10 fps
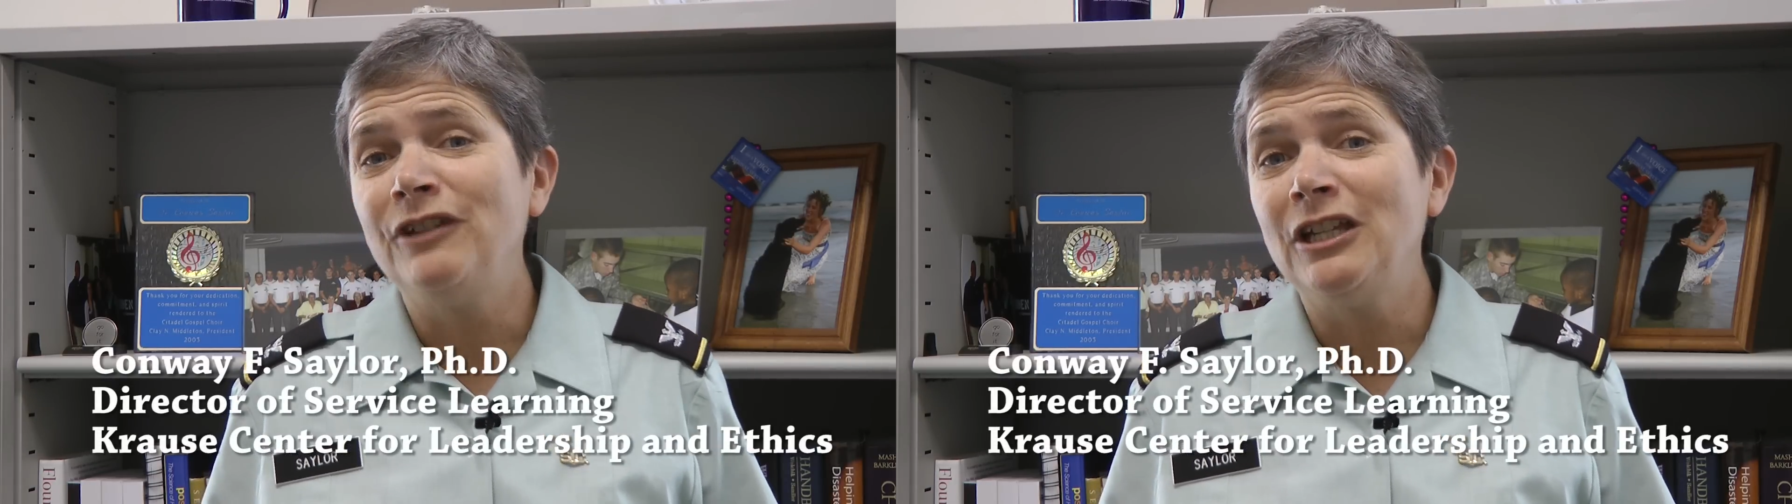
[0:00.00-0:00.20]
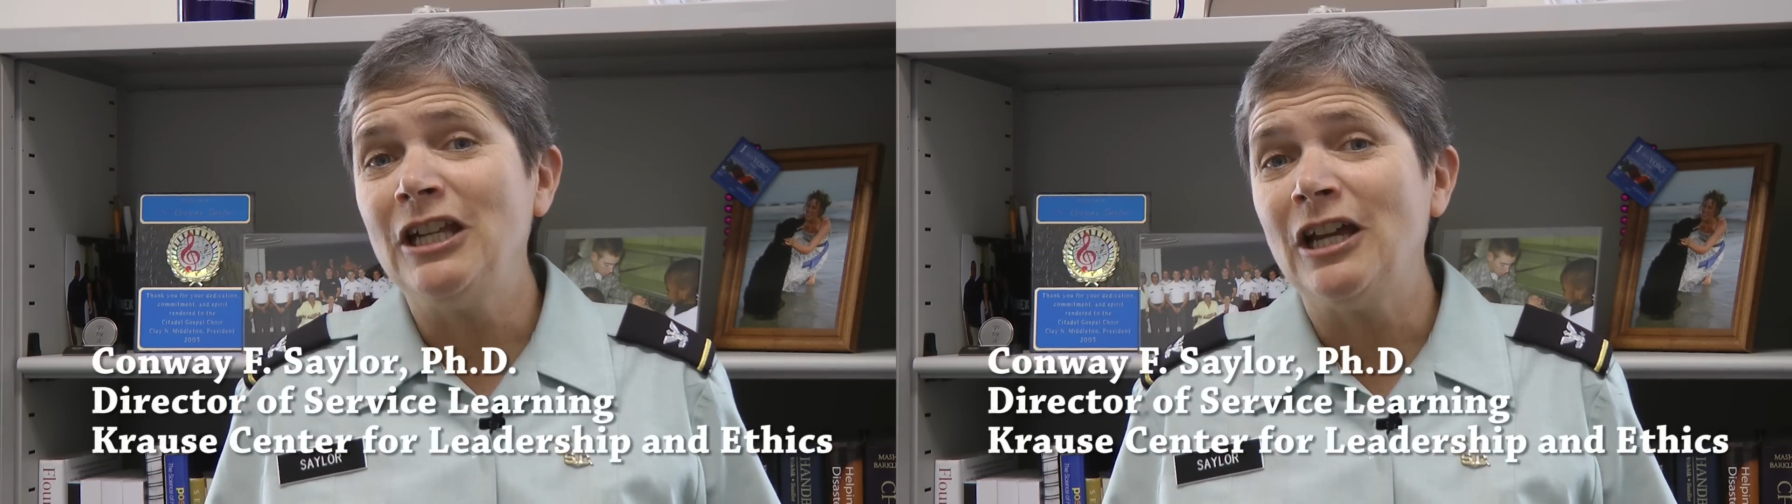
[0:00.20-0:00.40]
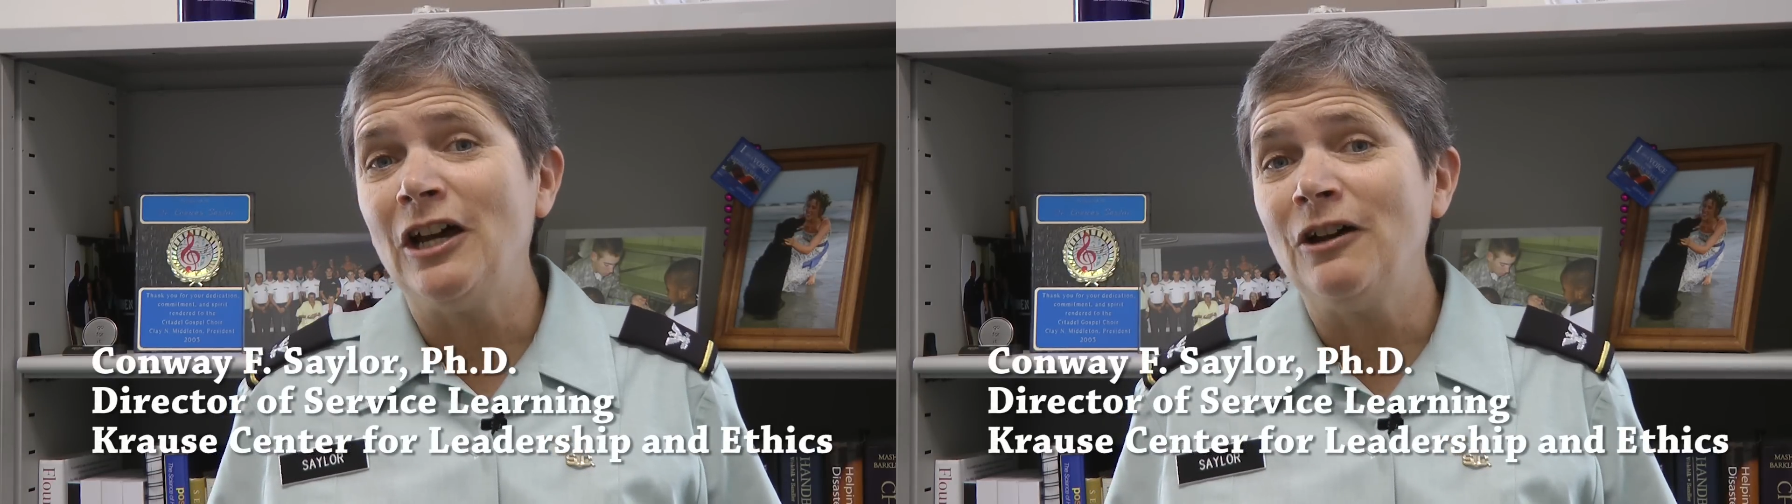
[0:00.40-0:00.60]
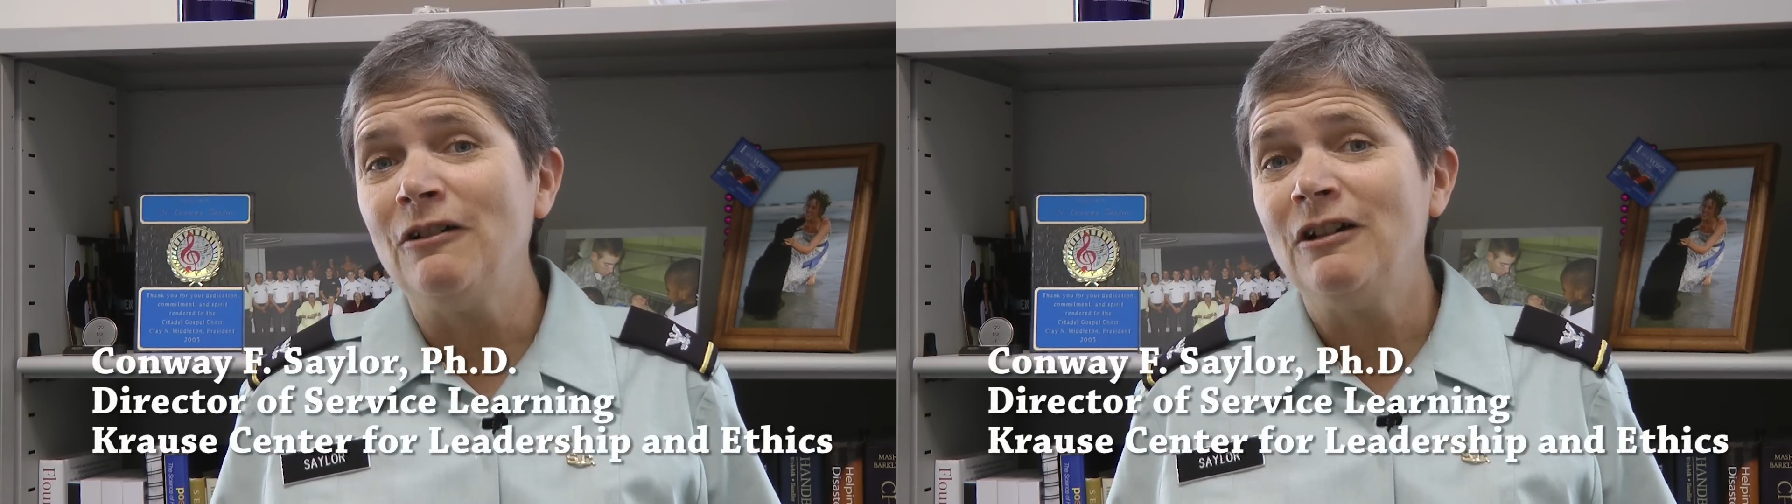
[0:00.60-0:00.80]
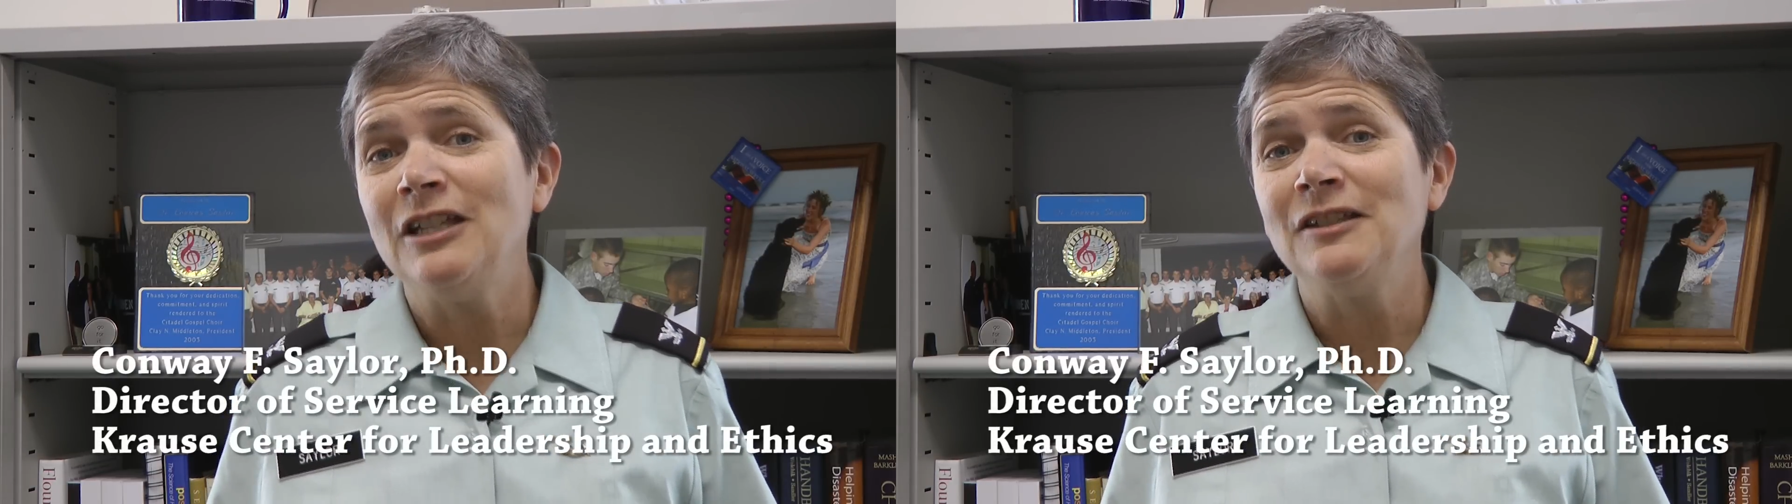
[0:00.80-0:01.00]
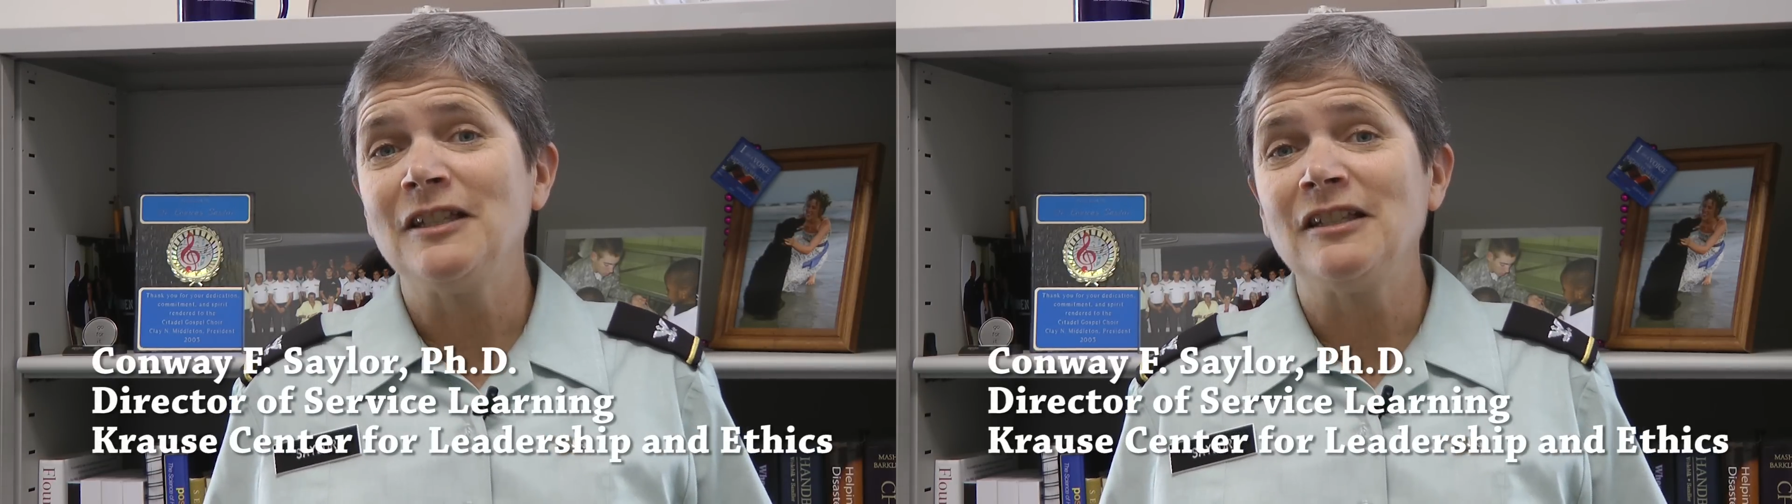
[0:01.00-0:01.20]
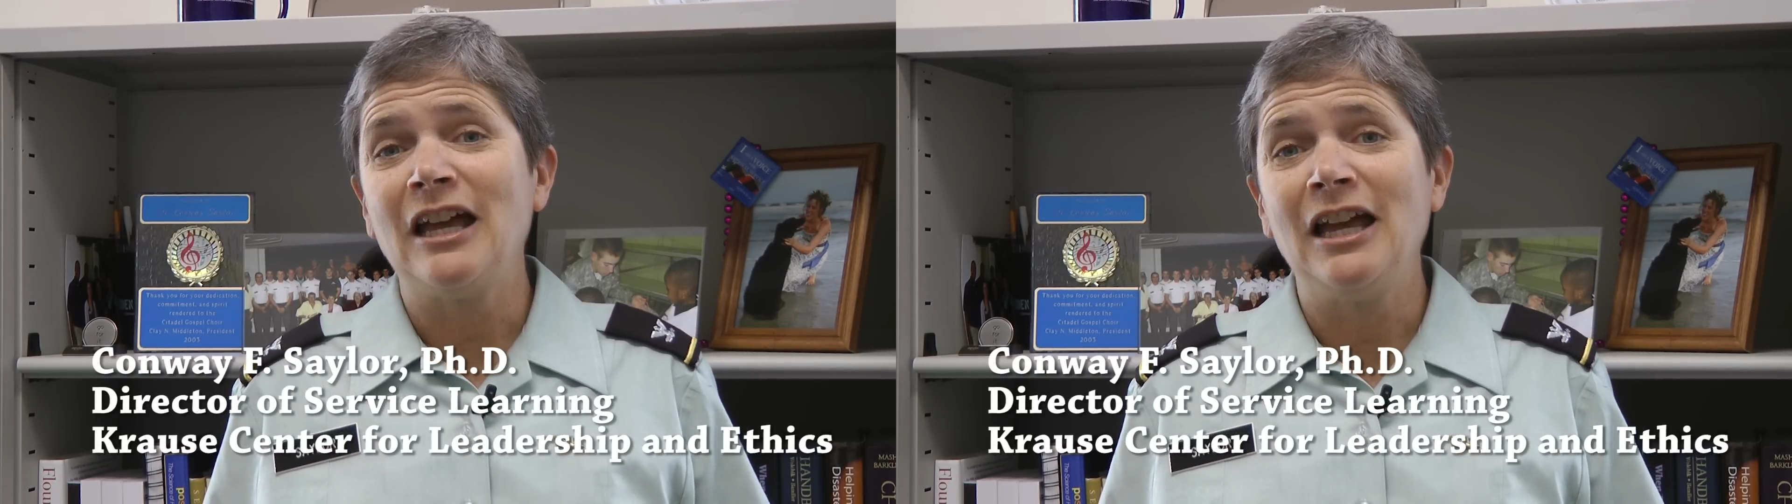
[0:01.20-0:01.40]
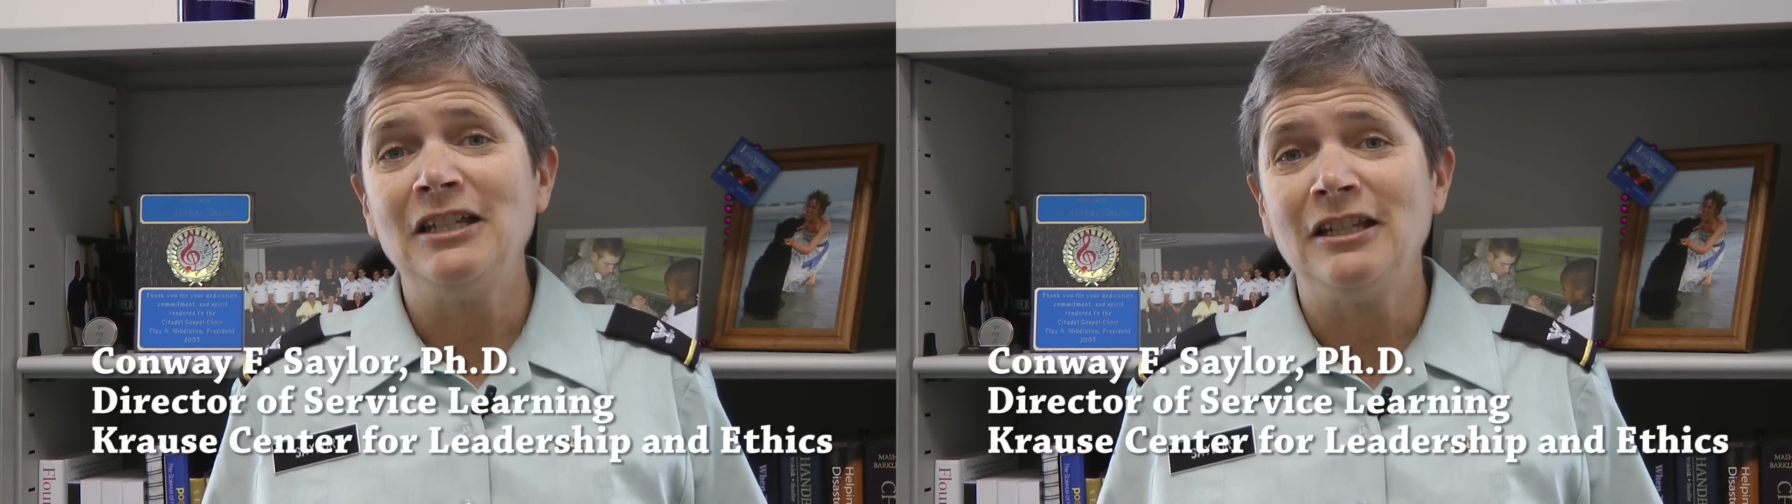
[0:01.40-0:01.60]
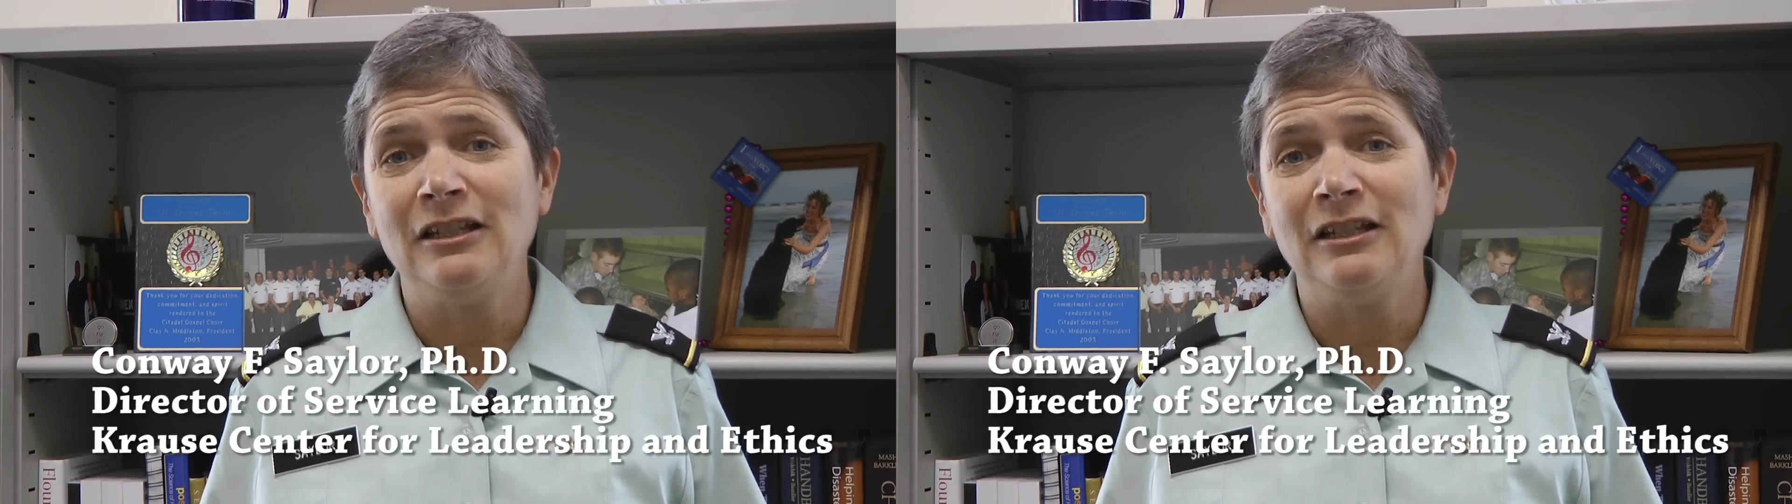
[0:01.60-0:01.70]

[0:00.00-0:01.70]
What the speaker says: video is designed